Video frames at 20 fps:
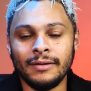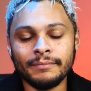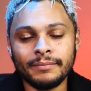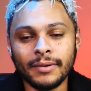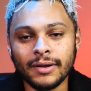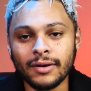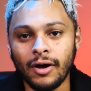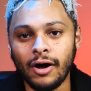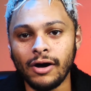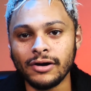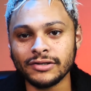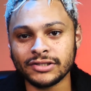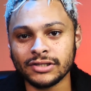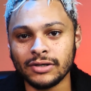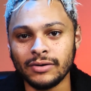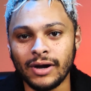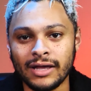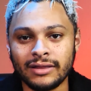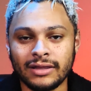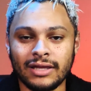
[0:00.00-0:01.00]
But
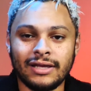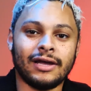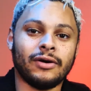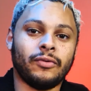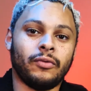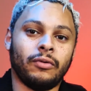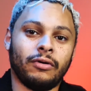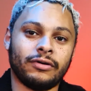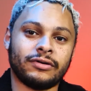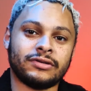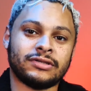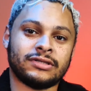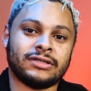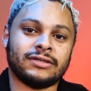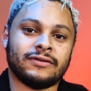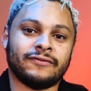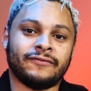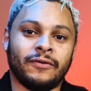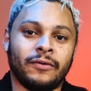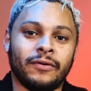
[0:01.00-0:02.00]
also, I think it works
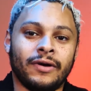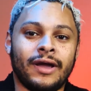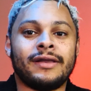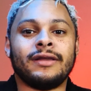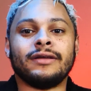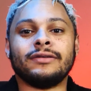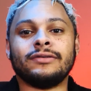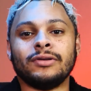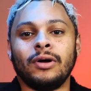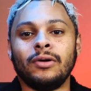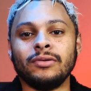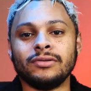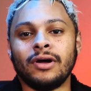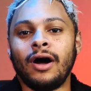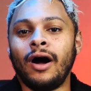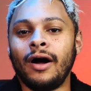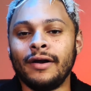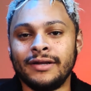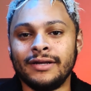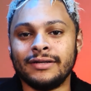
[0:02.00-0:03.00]
for an adult
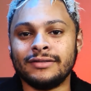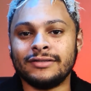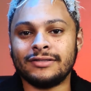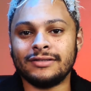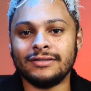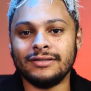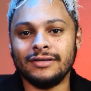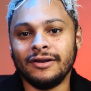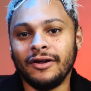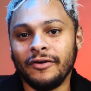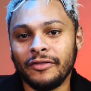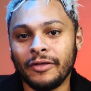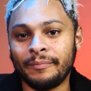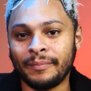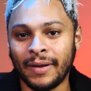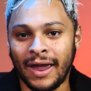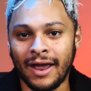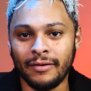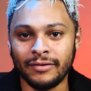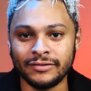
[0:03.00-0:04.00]
audience. The
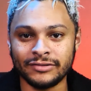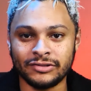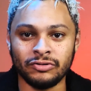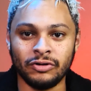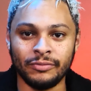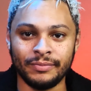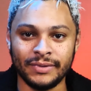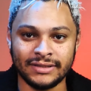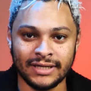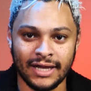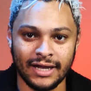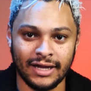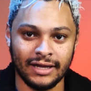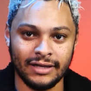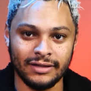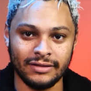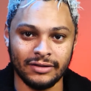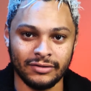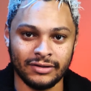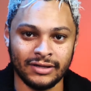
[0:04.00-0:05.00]
parents who will be
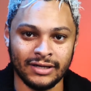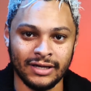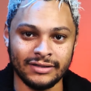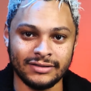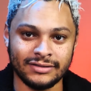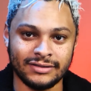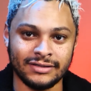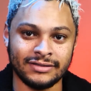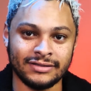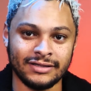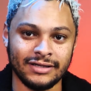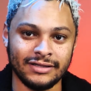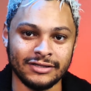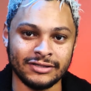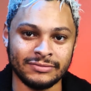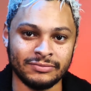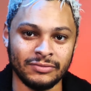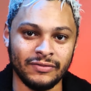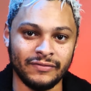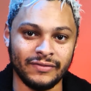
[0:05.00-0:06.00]
taking their kids to see
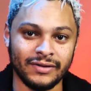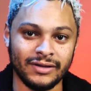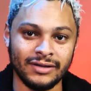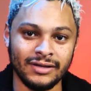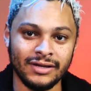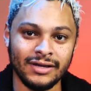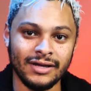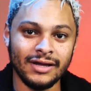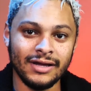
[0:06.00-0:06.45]
this movie.